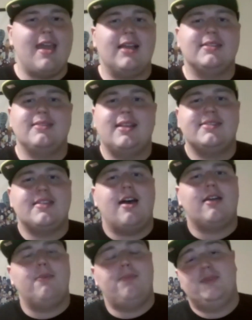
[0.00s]
next, let's
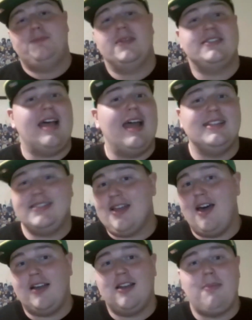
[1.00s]
talk. Besides
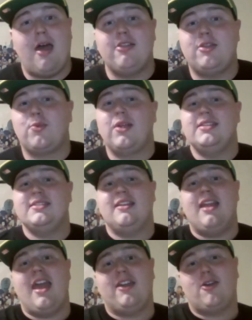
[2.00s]
talking about the
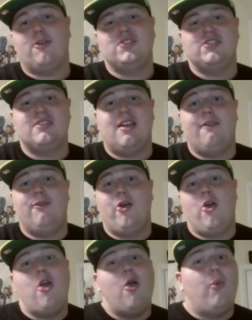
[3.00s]
recent head coaching stuff,
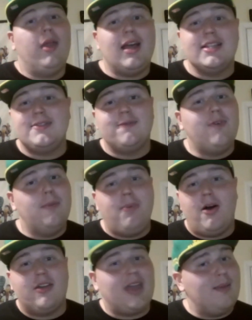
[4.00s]
we got some
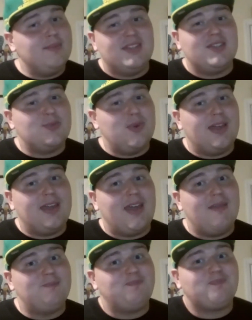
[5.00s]
football games this
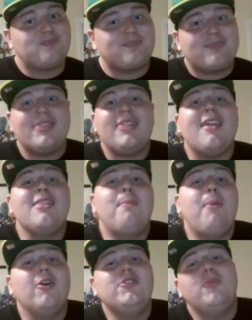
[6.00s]
weekend. The
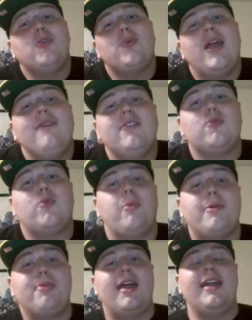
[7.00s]
Baltimore Ravens will
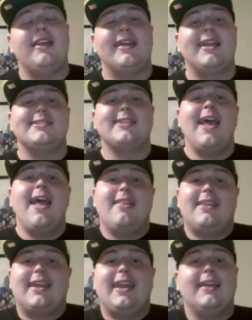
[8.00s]
be playing against
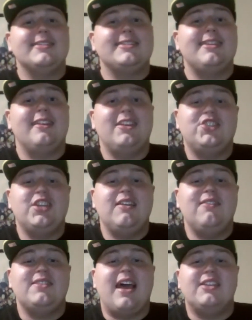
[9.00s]
the Kansas City
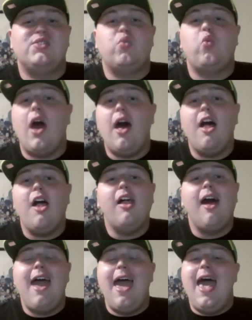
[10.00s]
Chiefs as
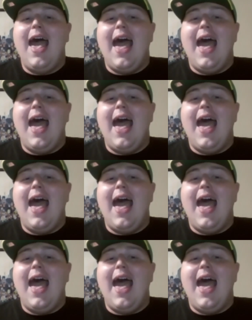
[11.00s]
well